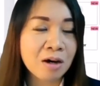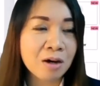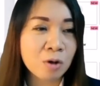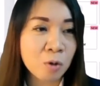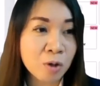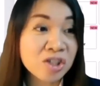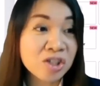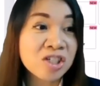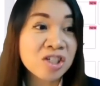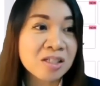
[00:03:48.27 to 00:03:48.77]

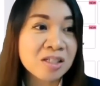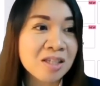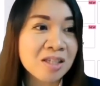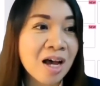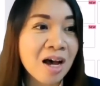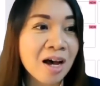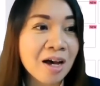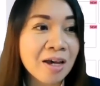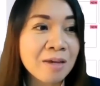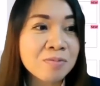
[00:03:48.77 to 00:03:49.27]
question
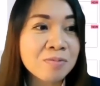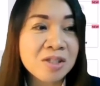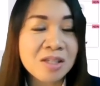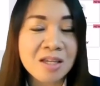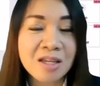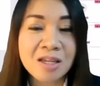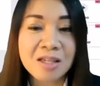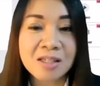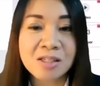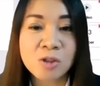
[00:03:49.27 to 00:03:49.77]
types
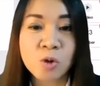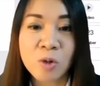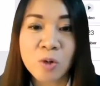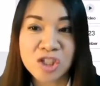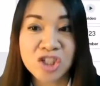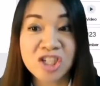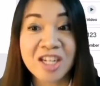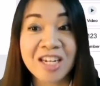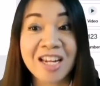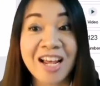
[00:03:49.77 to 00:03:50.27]
is
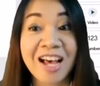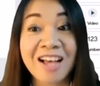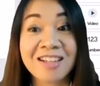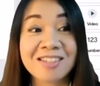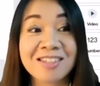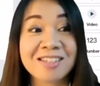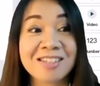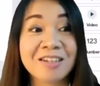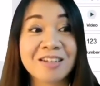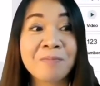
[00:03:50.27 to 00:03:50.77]
question and
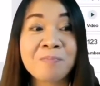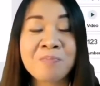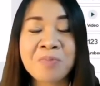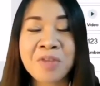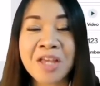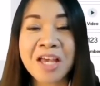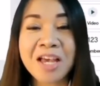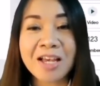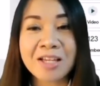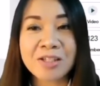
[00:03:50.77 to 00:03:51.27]
answer.
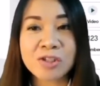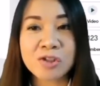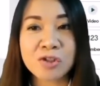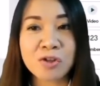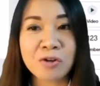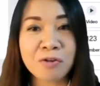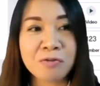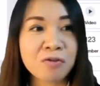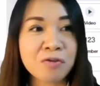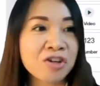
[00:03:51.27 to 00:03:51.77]

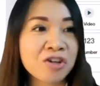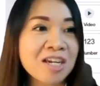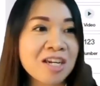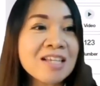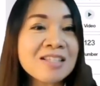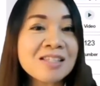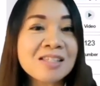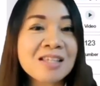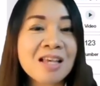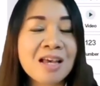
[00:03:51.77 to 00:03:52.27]
So for
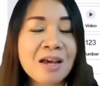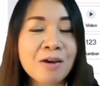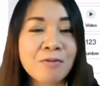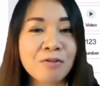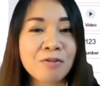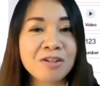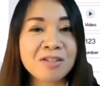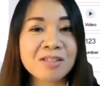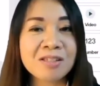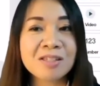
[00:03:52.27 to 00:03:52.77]
this,
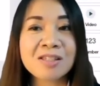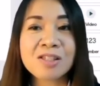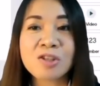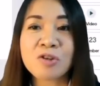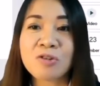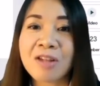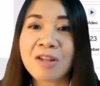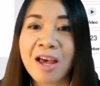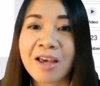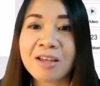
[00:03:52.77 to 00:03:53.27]
for instance,
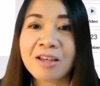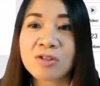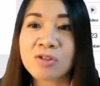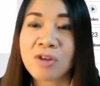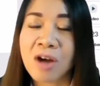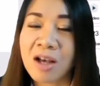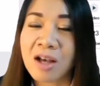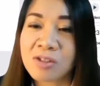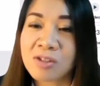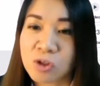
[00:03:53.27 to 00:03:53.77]
you like
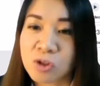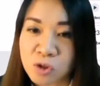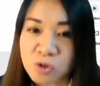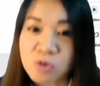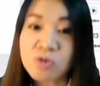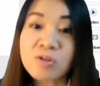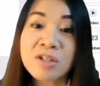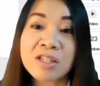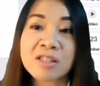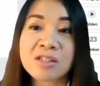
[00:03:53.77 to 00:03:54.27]
to ask your
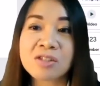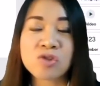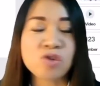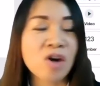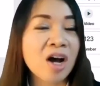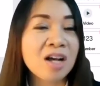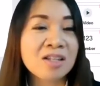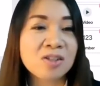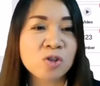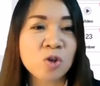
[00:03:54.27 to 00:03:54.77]
students
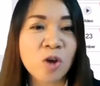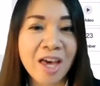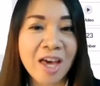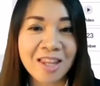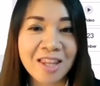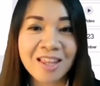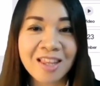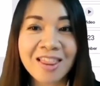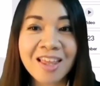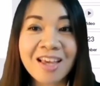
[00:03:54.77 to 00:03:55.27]
to ask you
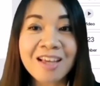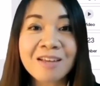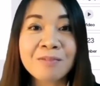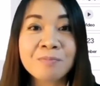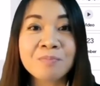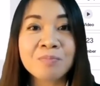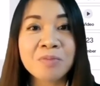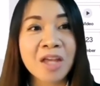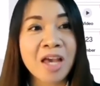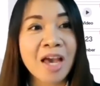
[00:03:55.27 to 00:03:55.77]
anything,
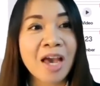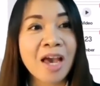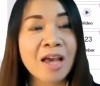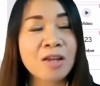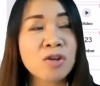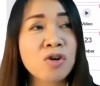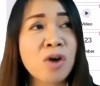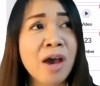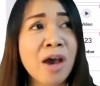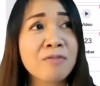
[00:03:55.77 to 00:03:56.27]

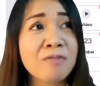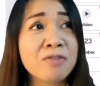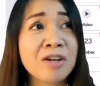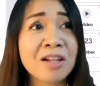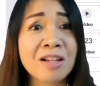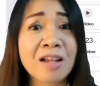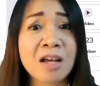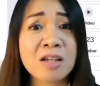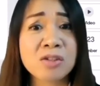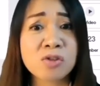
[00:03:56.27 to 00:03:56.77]
and you have a
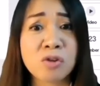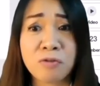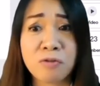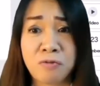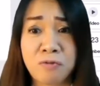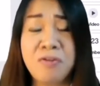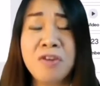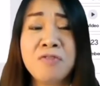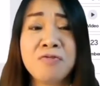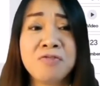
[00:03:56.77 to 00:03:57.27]
class of
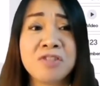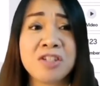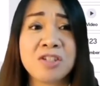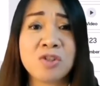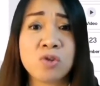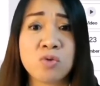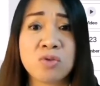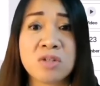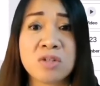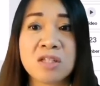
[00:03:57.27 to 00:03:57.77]
50
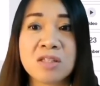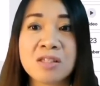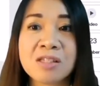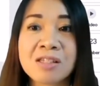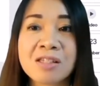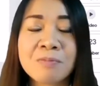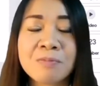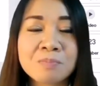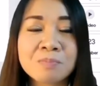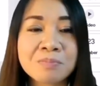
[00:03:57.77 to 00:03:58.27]

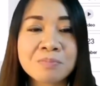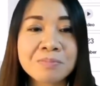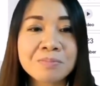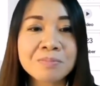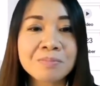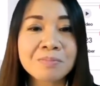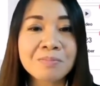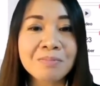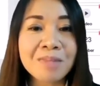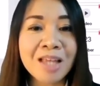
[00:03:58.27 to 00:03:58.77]
students.
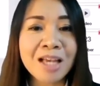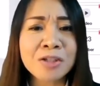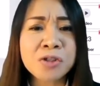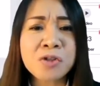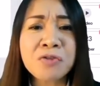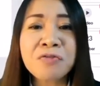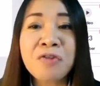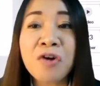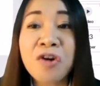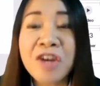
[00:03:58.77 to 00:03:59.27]

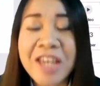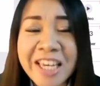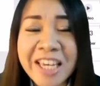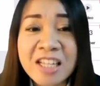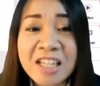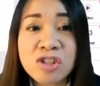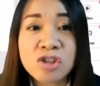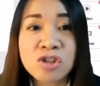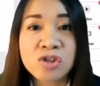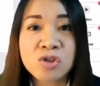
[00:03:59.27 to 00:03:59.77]
So for
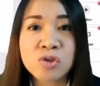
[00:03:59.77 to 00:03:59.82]
each